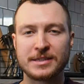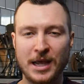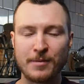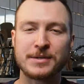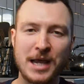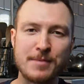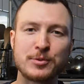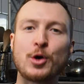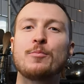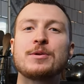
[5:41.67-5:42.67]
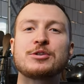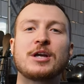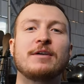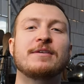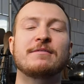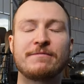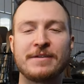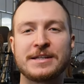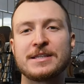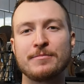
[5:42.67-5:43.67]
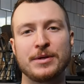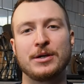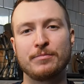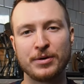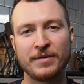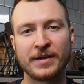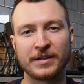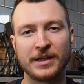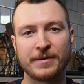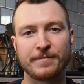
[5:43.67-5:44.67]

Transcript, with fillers: Sometimes open shelving fits the bill perfectly.